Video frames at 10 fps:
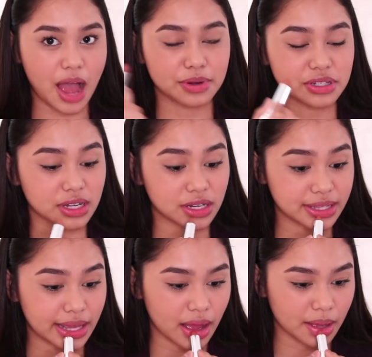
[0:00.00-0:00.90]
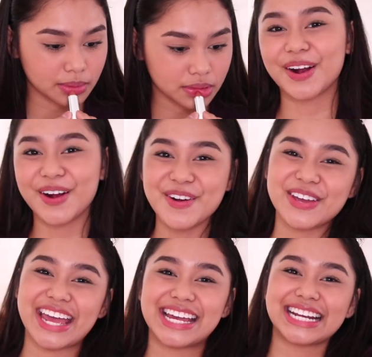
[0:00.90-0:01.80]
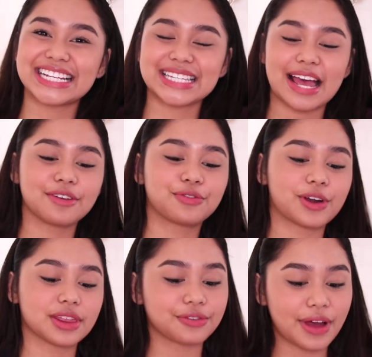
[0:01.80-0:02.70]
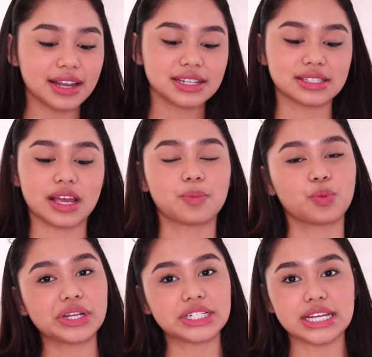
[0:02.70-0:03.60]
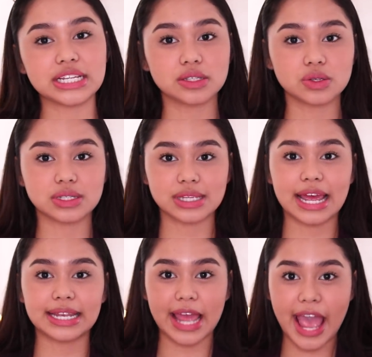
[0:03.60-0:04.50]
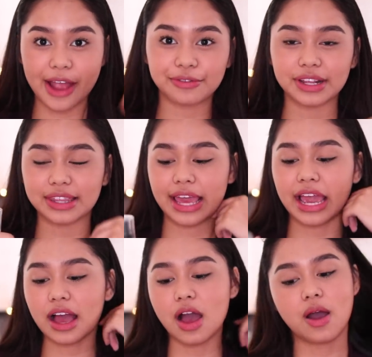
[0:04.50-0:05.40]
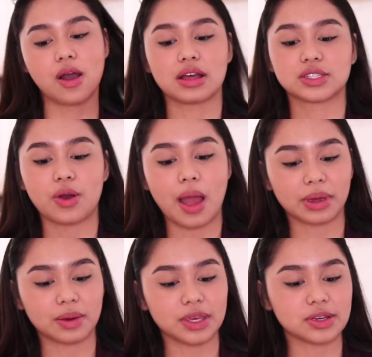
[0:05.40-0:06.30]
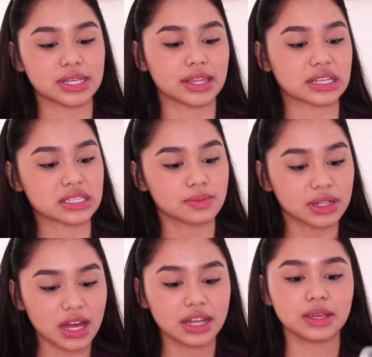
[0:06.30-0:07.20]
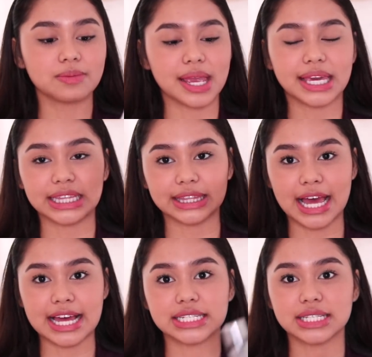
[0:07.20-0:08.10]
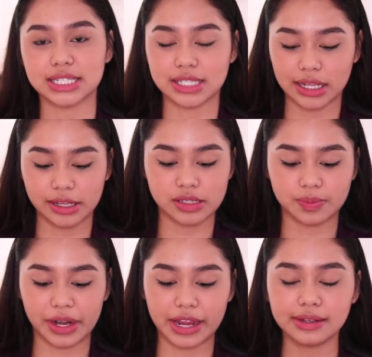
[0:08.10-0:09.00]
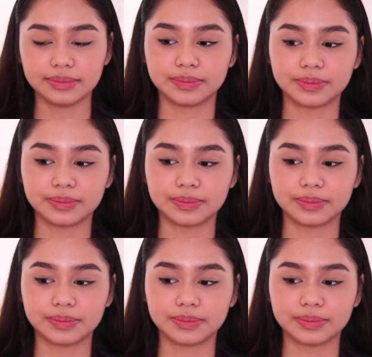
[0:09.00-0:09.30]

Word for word: I'm just gonna dab. Okay, it is time for the final step, which is to set everything. So I'm gonna be using this Milani Make It Last Setting Spray.